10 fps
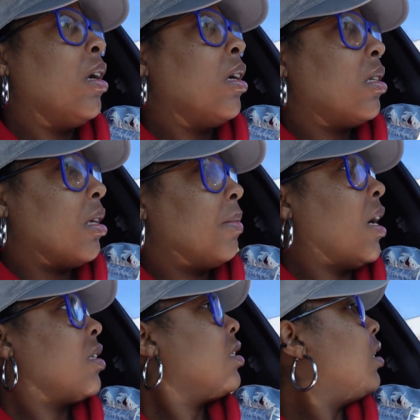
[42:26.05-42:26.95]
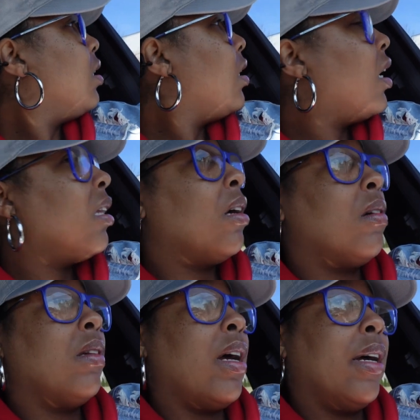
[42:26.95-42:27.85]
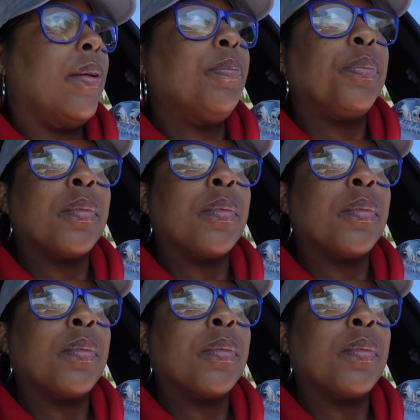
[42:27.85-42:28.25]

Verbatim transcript: Because I'm not sitting in that long line.